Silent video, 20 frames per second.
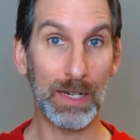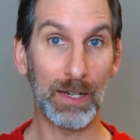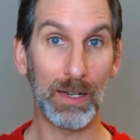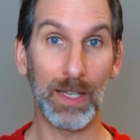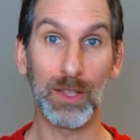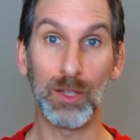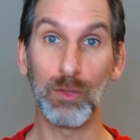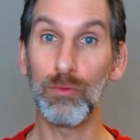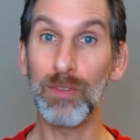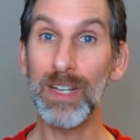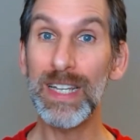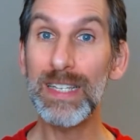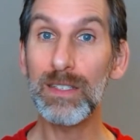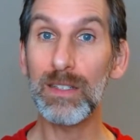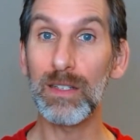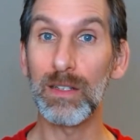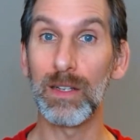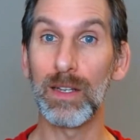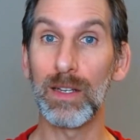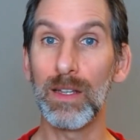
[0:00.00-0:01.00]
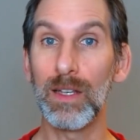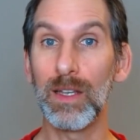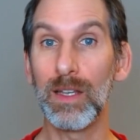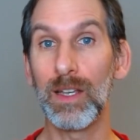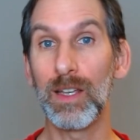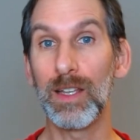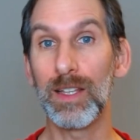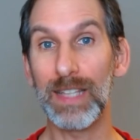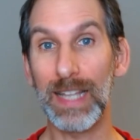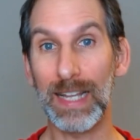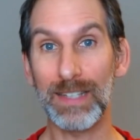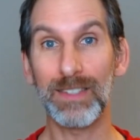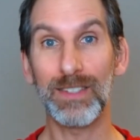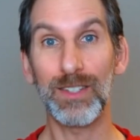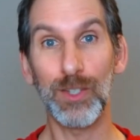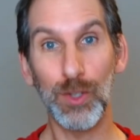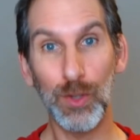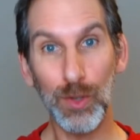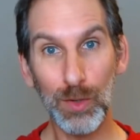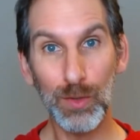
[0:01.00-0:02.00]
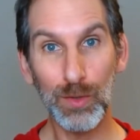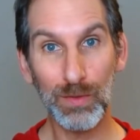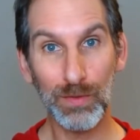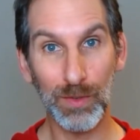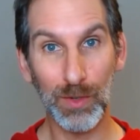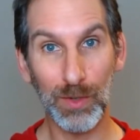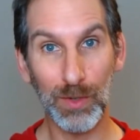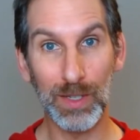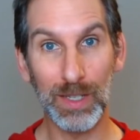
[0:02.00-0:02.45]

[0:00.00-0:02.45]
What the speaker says: And the reason that's useful